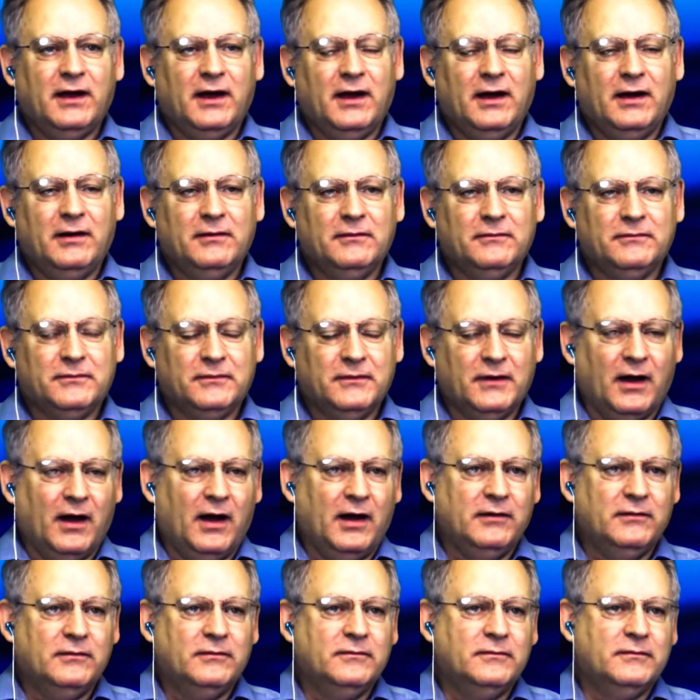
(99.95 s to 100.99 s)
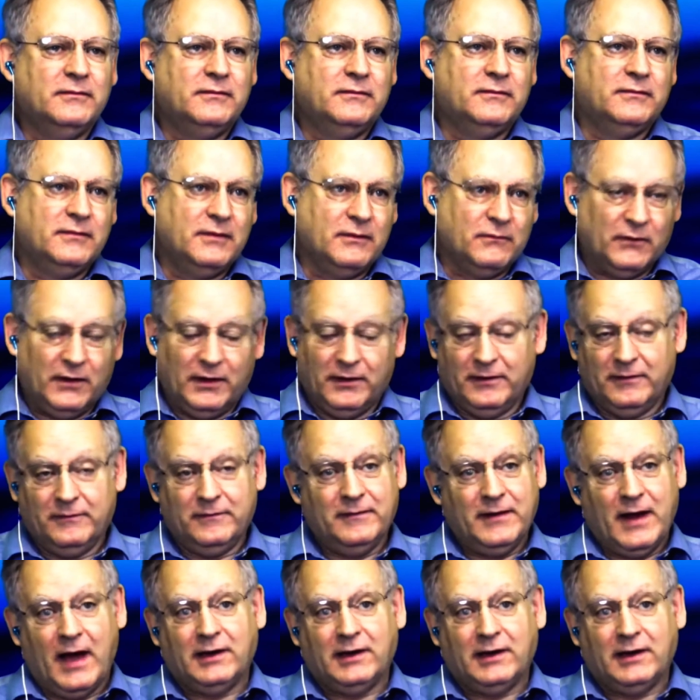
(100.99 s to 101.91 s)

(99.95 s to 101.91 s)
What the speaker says: but